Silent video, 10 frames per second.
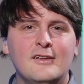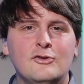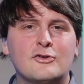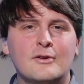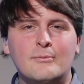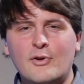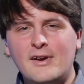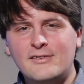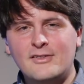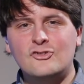you can
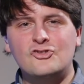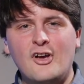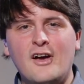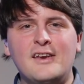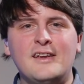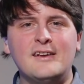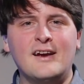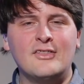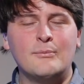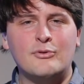embrace the journey
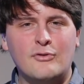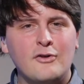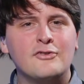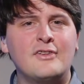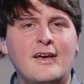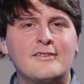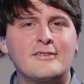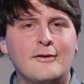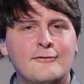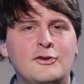and the
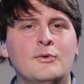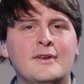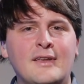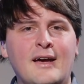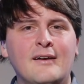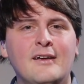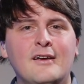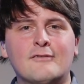process of doing that